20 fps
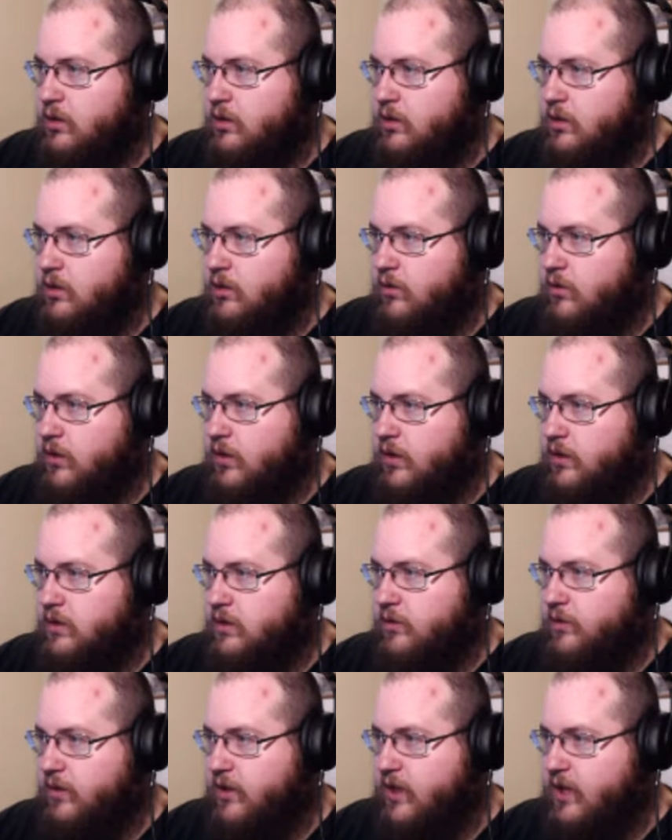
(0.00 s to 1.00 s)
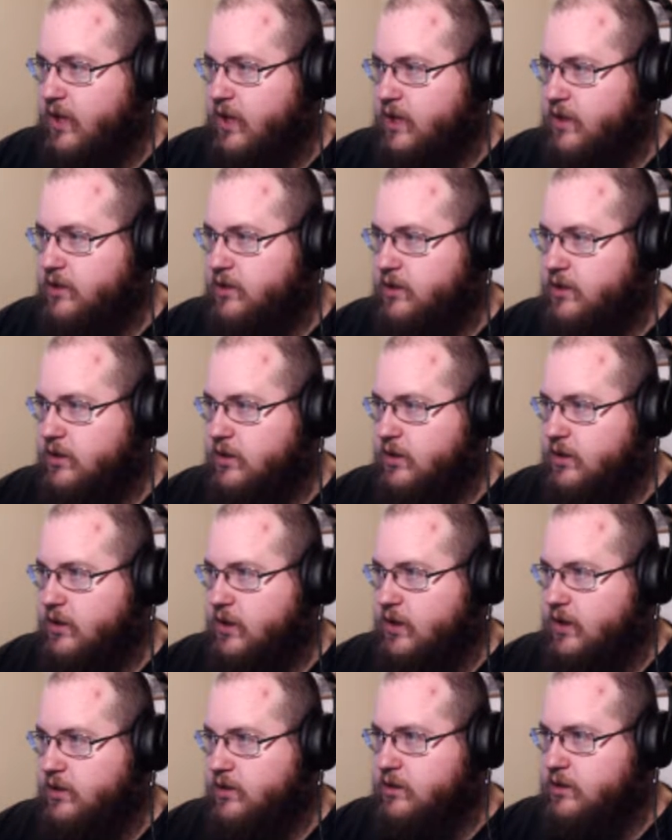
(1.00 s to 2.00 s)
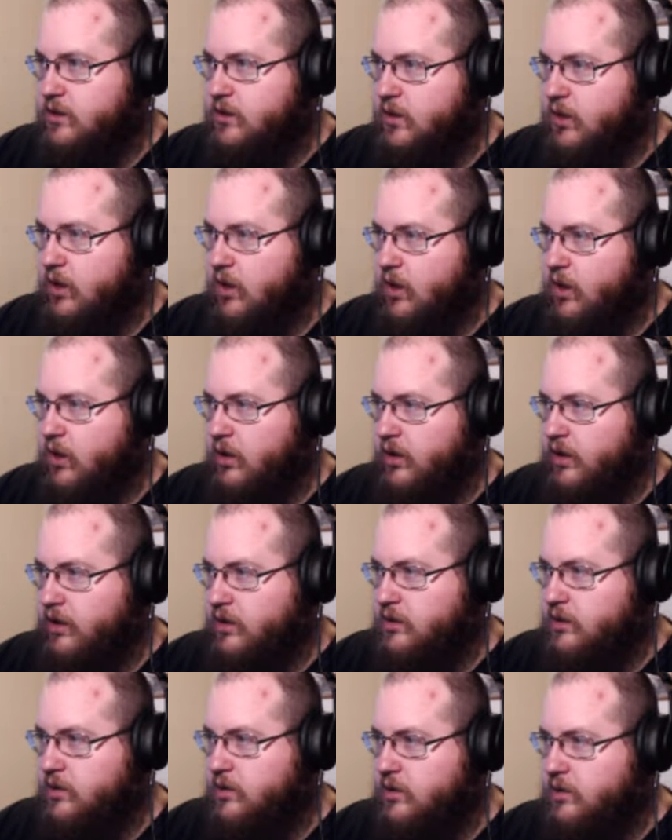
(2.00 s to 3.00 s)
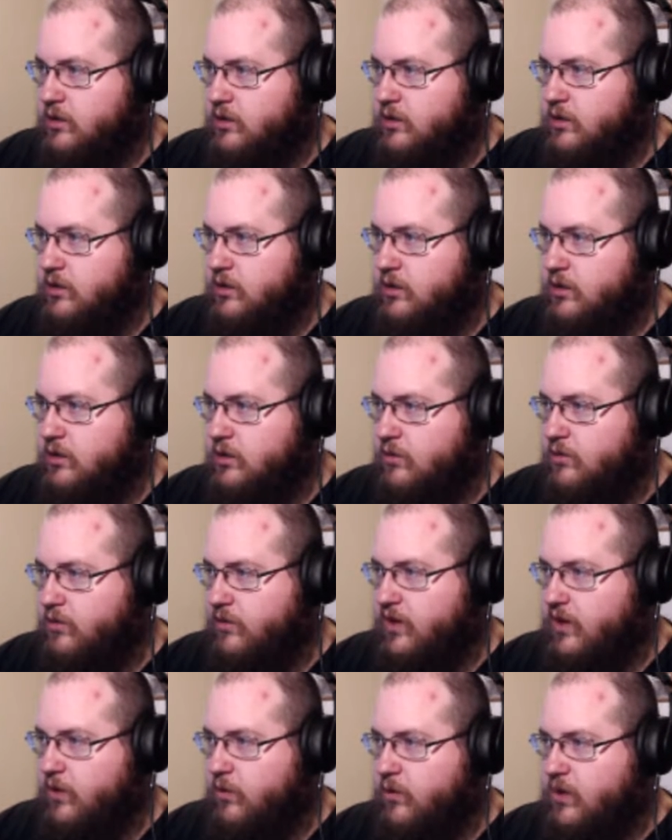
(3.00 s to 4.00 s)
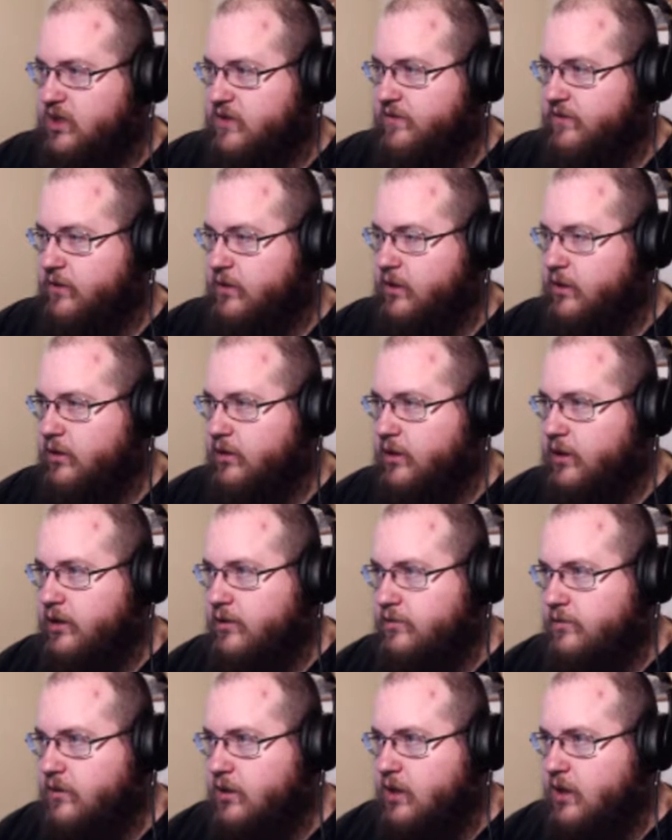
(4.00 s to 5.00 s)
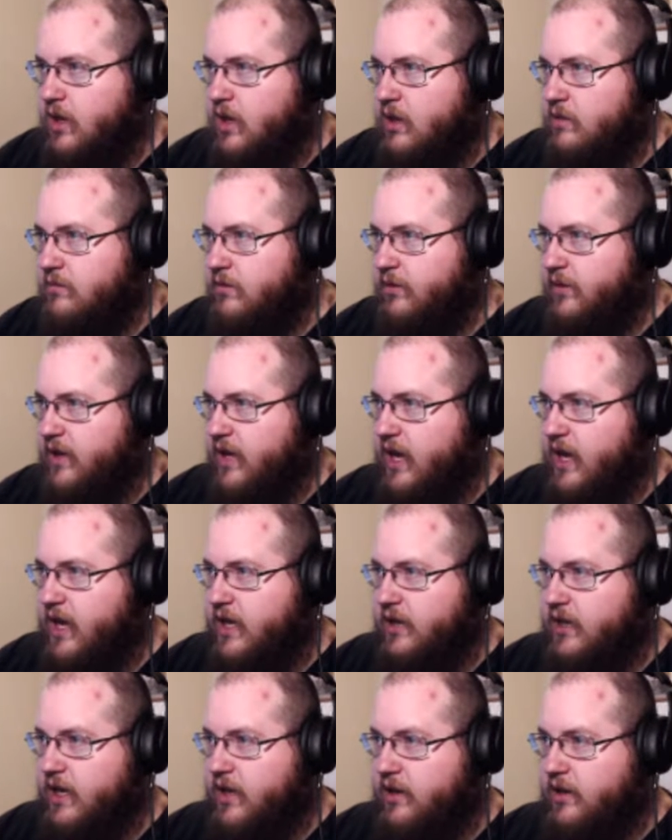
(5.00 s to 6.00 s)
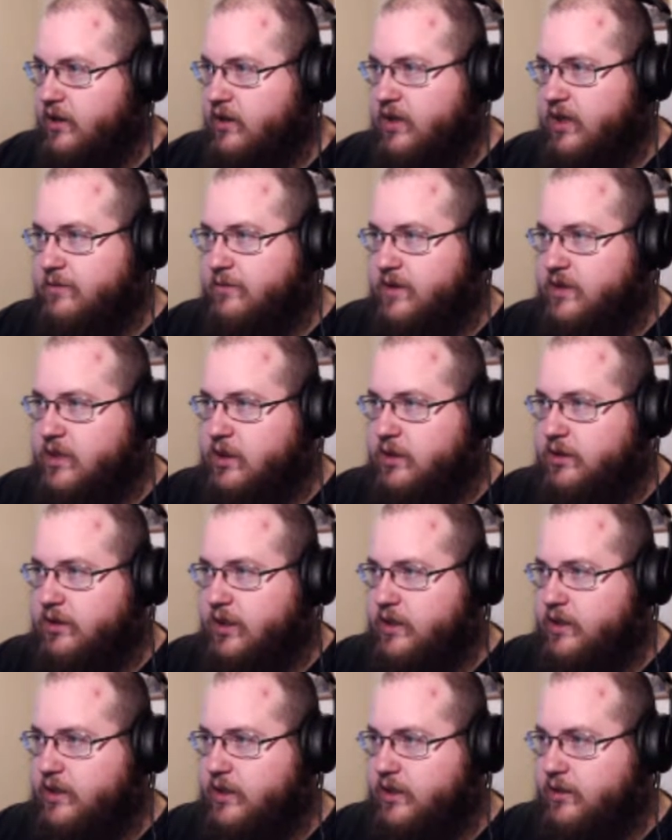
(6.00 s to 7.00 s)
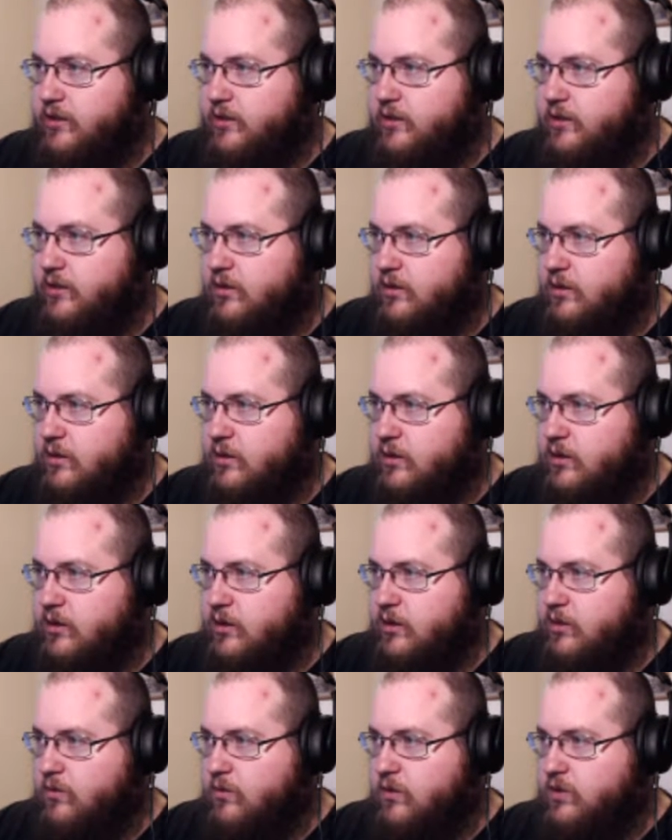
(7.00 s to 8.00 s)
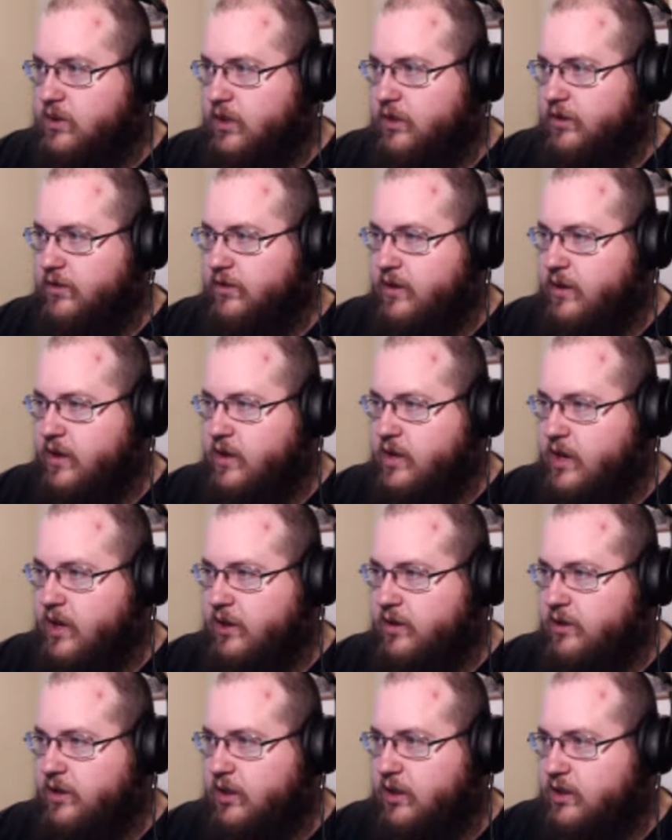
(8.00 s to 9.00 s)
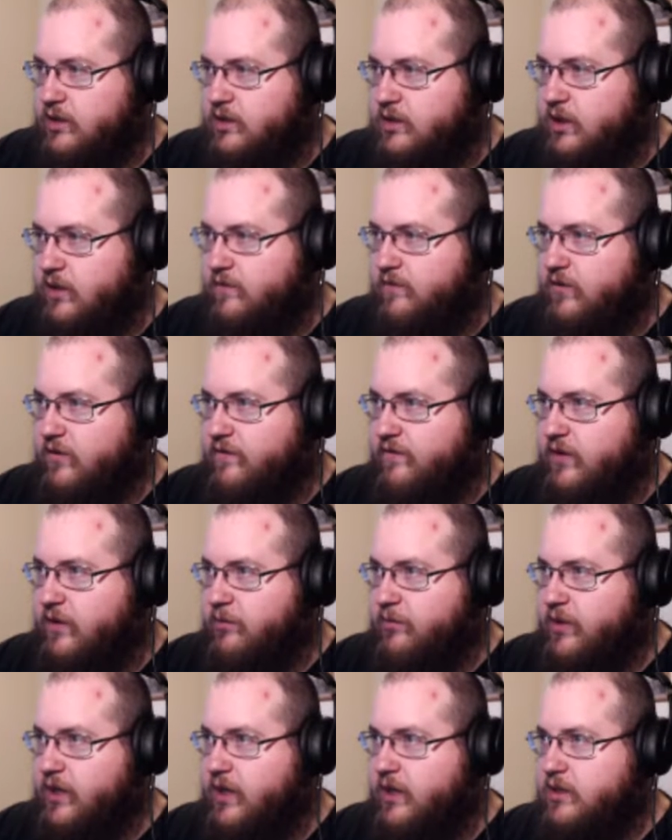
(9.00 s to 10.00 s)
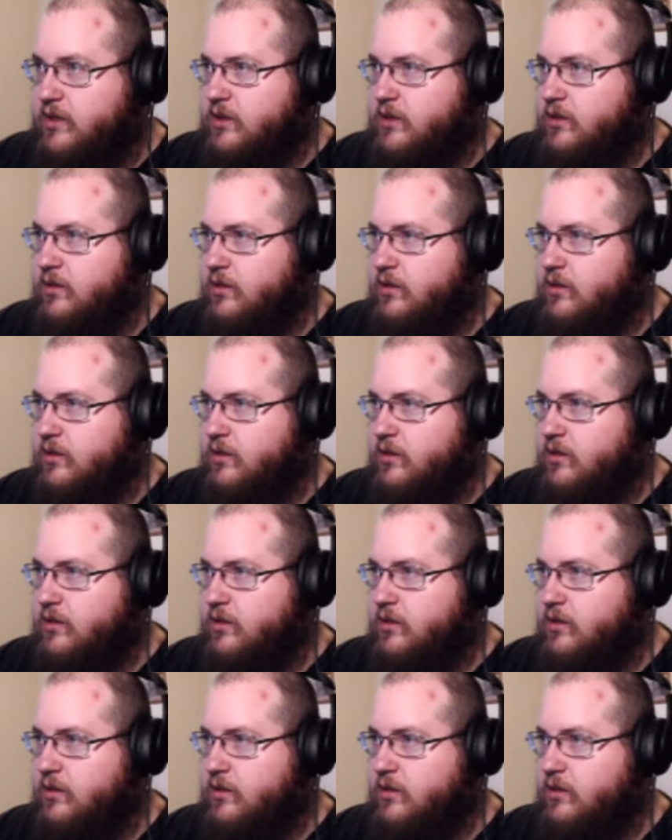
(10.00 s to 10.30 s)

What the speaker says: Okay, so we can't get an audience without a watchful curio, but we can carry Claymen to London, which I think actually can sell for a fair bit.